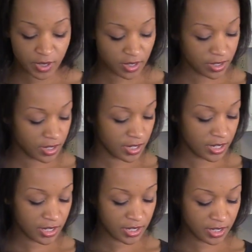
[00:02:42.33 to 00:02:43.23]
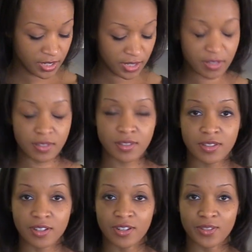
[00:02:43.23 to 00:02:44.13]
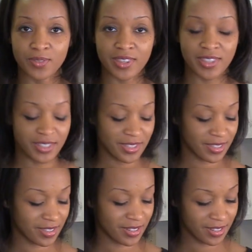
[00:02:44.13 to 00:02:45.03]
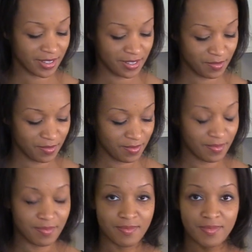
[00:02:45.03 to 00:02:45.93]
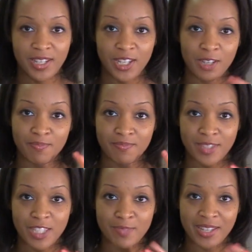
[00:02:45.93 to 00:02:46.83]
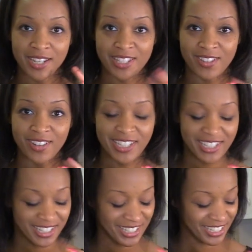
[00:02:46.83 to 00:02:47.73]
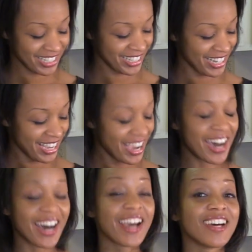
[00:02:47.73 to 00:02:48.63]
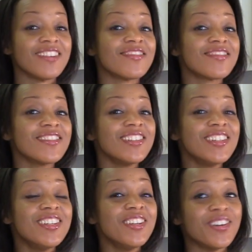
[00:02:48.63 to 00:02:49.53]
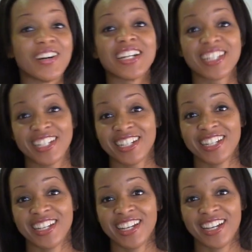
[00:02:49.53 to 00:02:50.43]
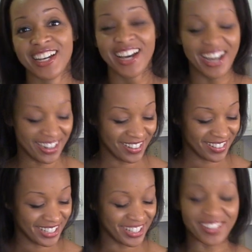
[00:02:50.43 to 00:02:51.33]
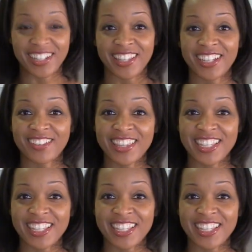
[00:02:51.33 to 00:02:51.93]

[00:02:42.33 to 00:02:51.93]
we're gonna start with this medium spaghetti squash. I have no idea how to do anything with